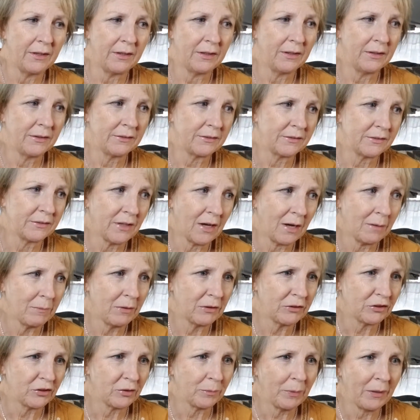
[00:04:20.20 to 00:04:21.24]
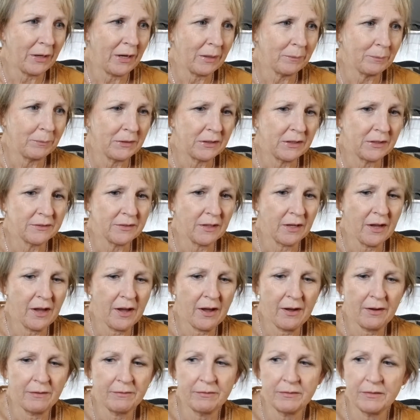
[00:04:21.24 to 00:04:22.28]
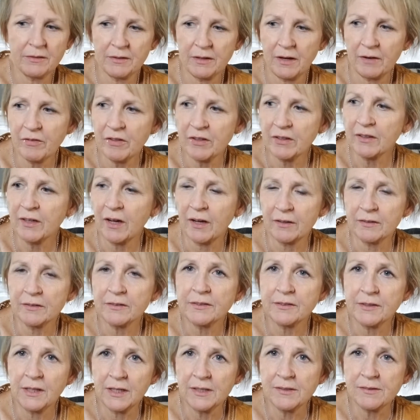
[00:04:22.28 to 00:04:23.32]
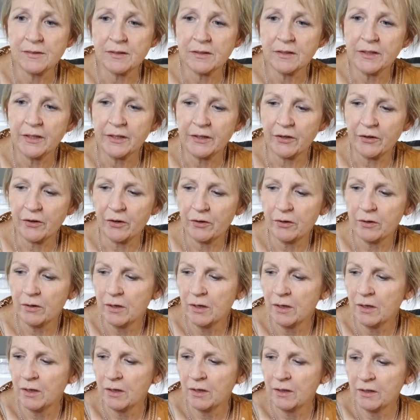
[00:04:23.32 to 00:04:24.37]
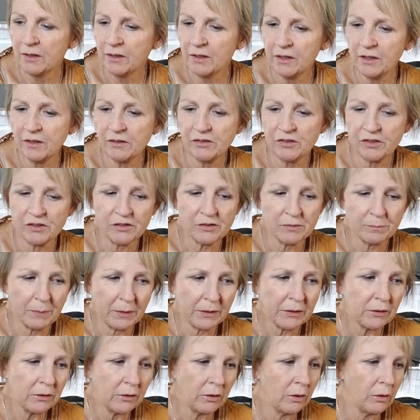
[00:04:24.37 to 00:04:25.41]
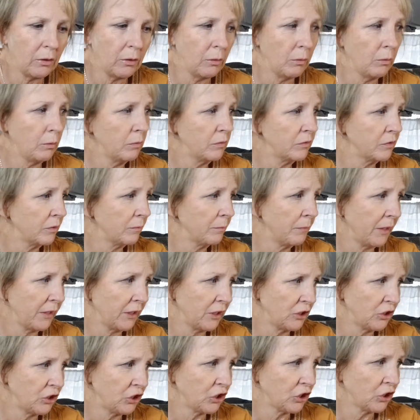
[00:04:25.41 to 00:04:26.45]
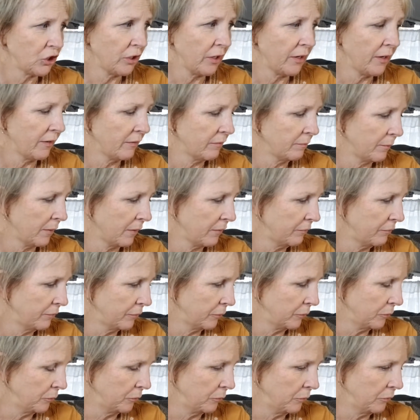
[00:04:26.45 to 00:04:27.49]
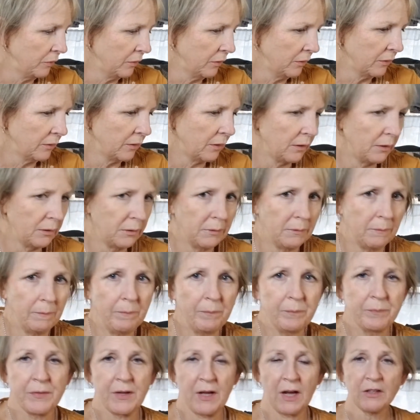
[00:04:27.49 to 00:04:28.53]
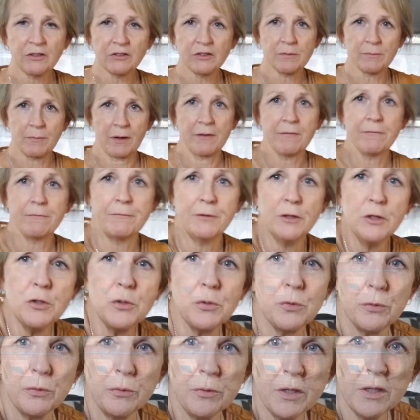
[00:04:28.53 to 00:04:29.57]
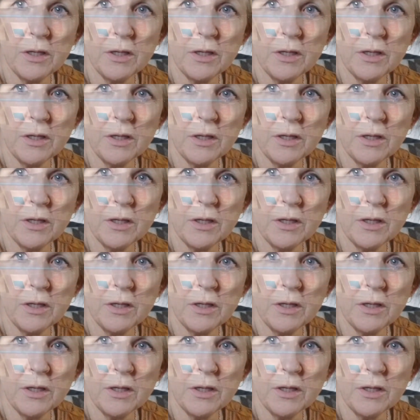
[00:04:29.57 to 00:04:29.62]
It's not much to pack because I have everything kind of stays in here. It's just my clothes and making sure I have my food. Actually, my food,